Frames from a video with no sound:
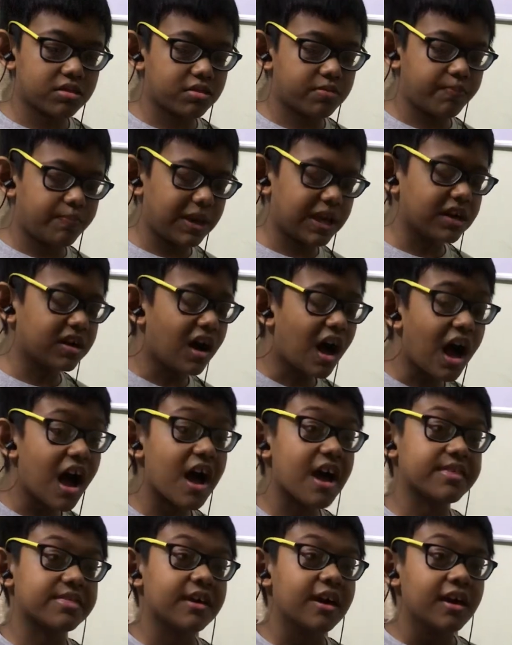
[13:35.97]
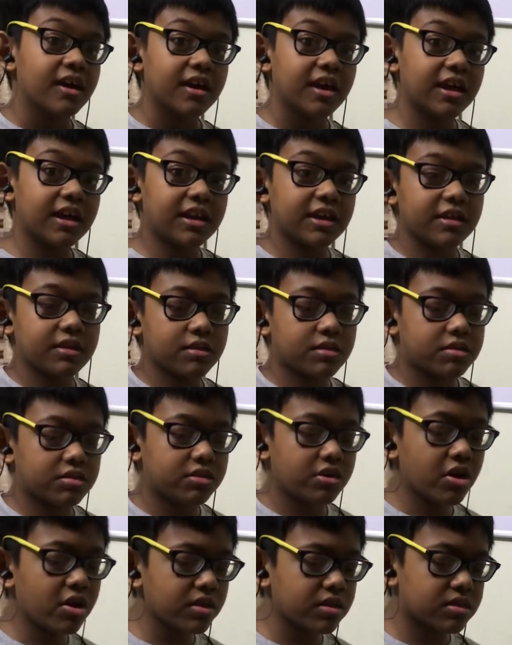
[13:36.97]
because it
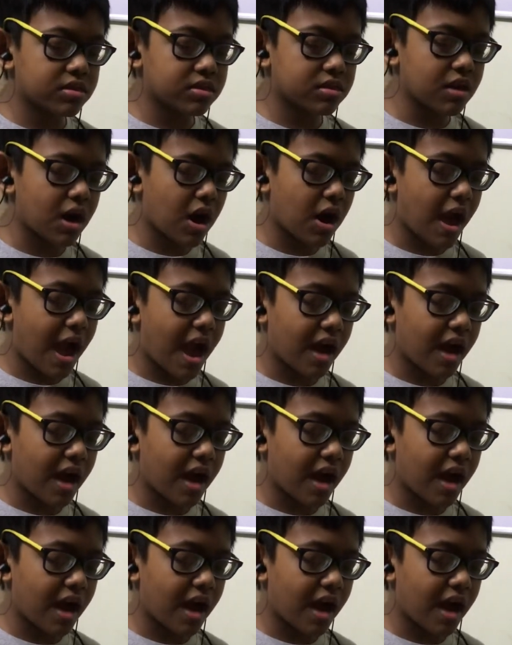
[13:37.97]
inserts the